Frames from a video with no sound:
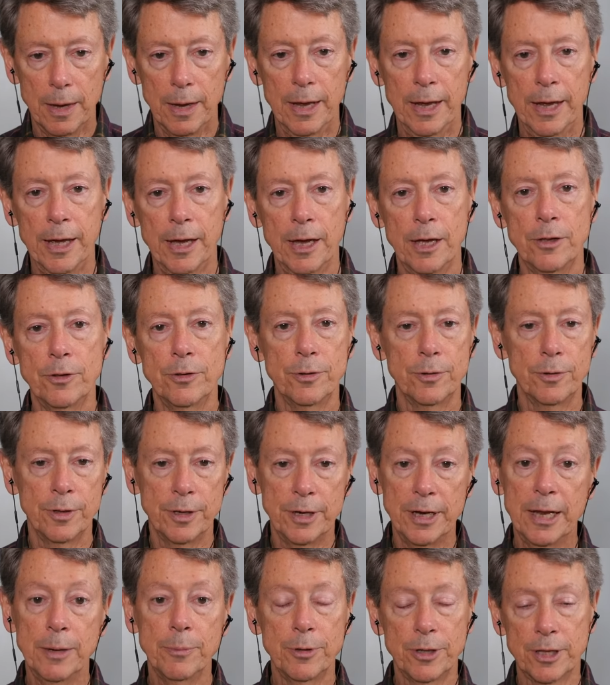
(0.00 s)
And mm-hmm. the
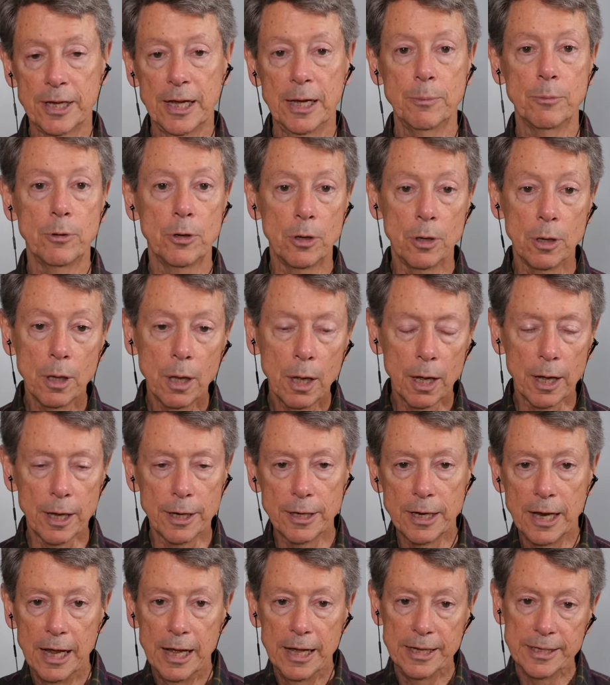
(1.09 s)
name of the game a
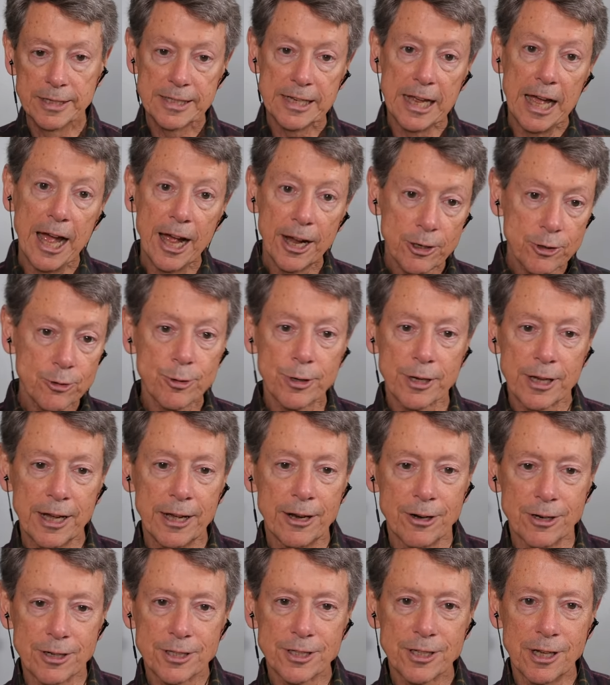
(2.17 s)
lot is to
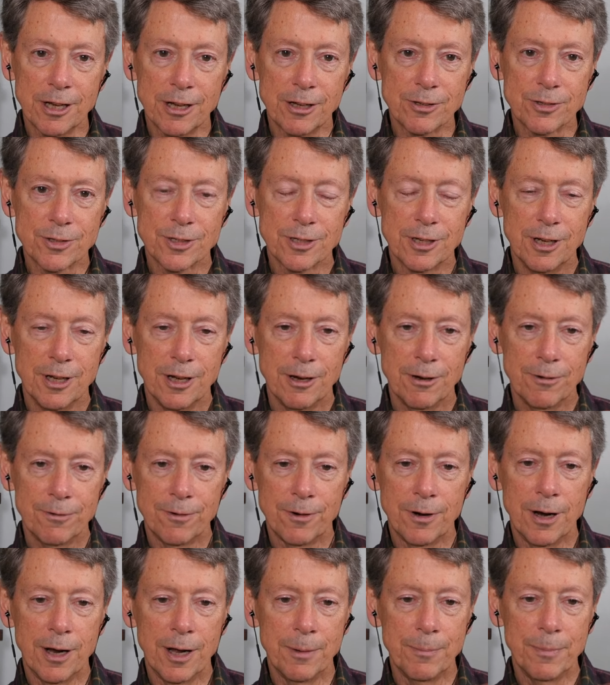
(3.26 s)
extricate ourselves
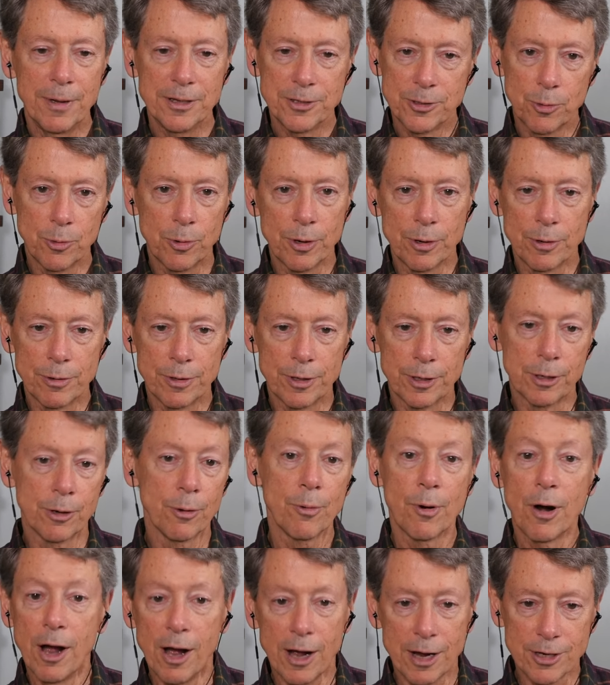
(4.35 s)
from, as it were, the
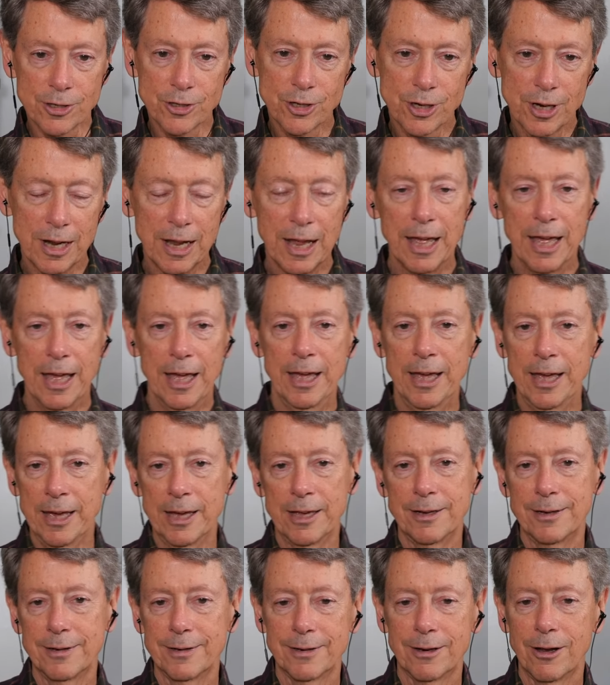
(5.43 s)
garage.
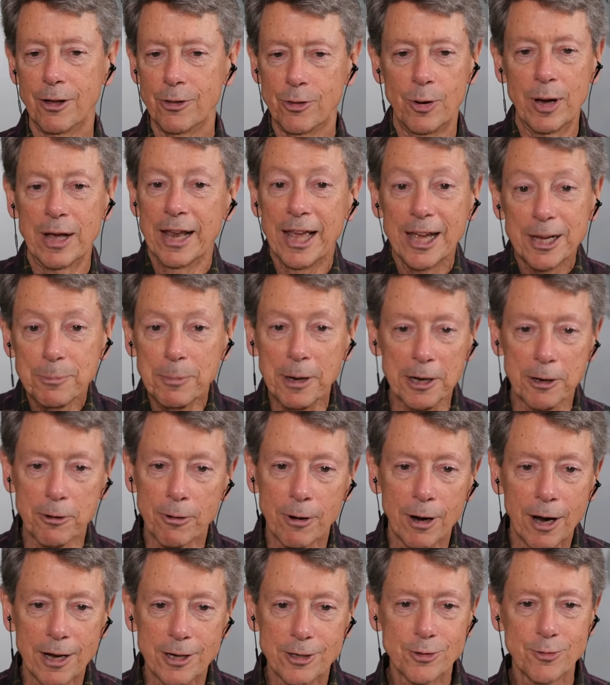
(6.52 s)
And although I like my
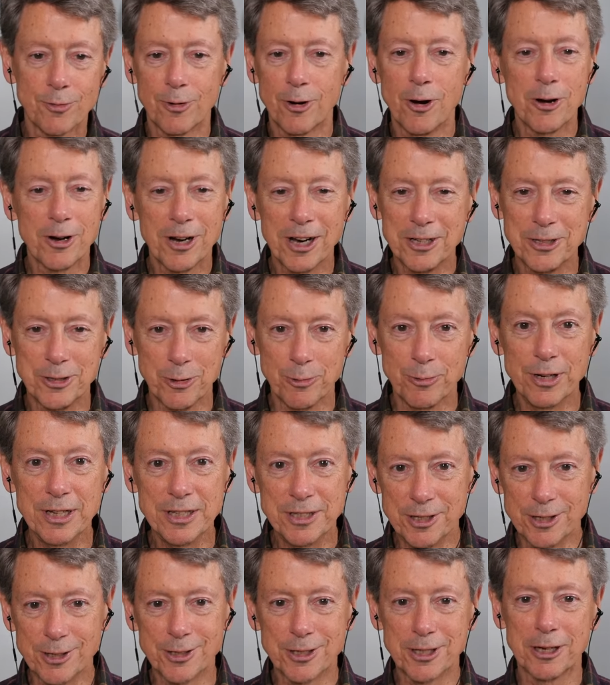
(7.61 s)
garage for all kinds of
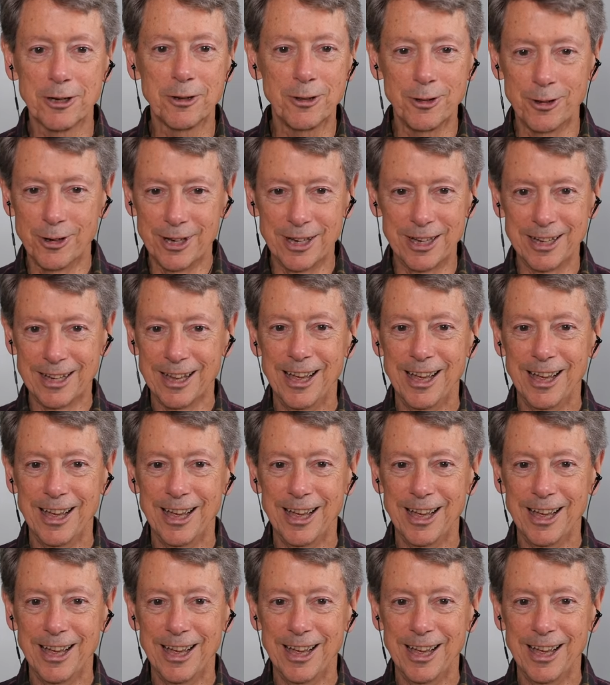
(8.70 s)
reasons, including